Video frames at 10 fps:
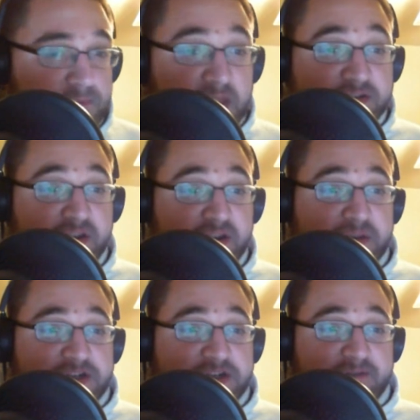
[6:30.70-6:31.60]
yeah, make
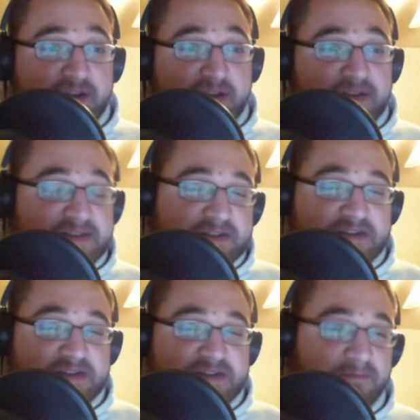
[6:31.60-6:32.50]
sure you're following us there. It
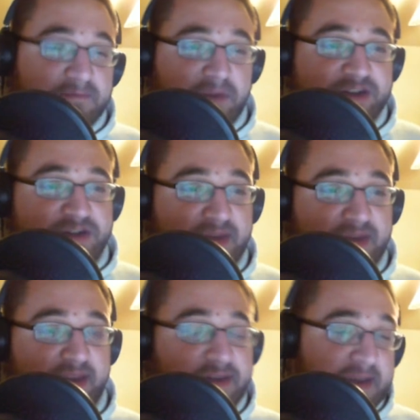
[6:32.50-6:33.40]
might just be
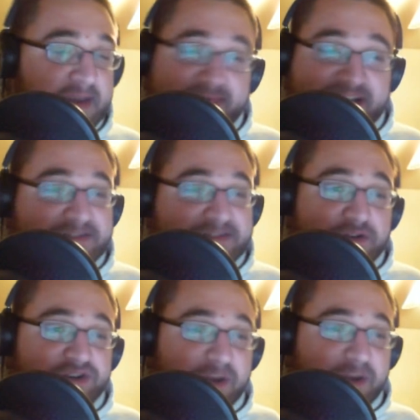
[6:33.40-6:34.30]
that social
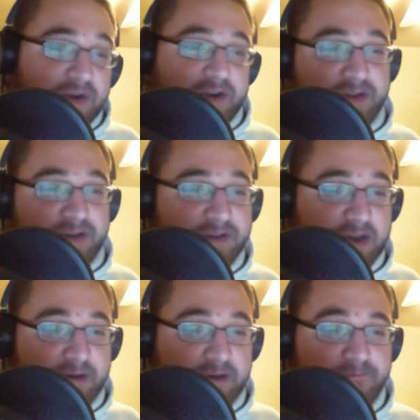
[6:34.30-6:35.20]
network
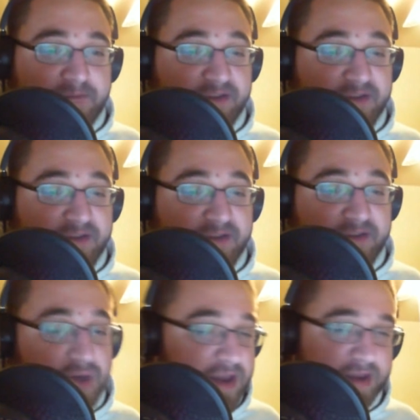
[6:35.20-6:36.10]
giveaway
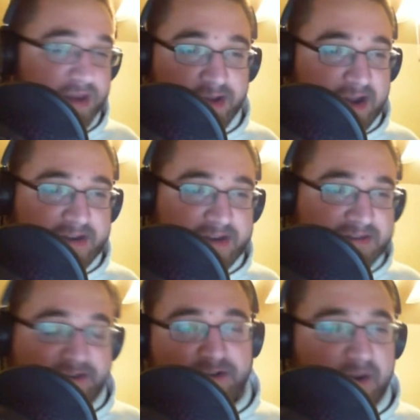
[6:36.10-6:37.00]
contest. I don't know how I'm
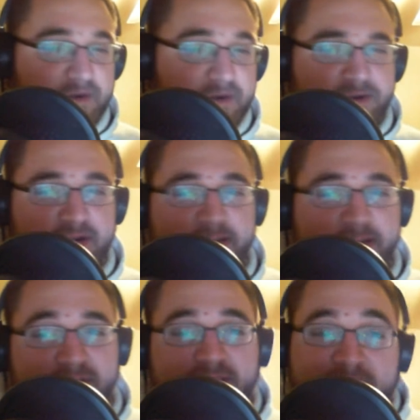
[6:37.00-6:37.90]
going to do it yet, but
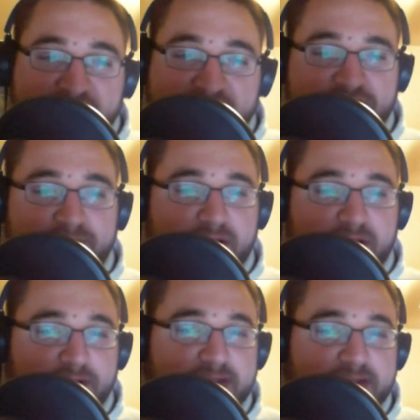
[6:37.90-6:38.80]
make sure you're following
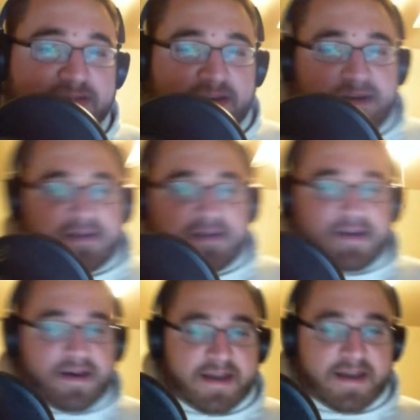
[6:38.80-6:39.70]
us
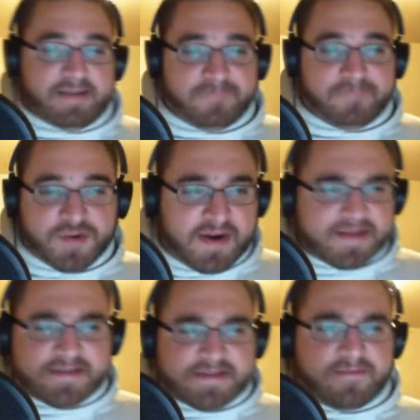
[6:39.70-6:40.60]
and
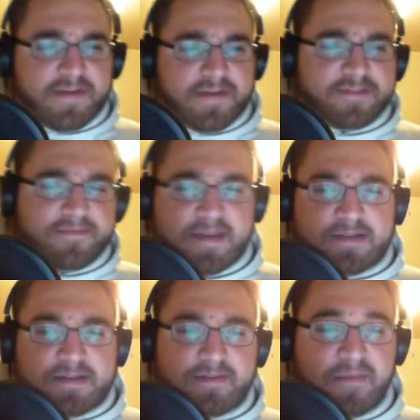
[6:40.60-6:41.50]
tweet us or
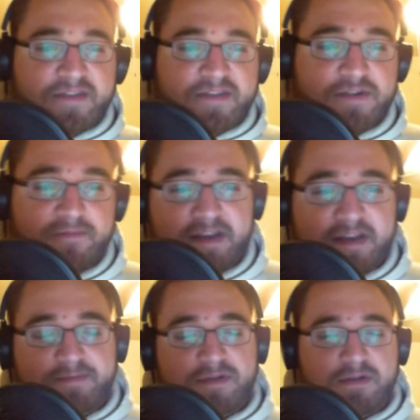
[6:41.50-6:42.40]
send us a message on
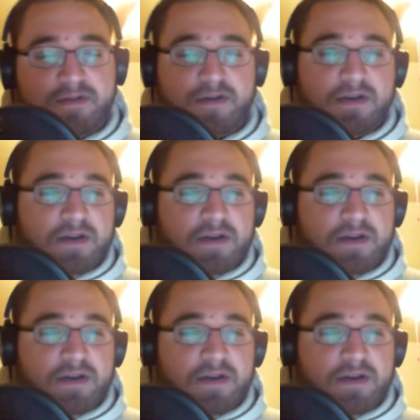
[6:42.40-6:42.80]
Facebook or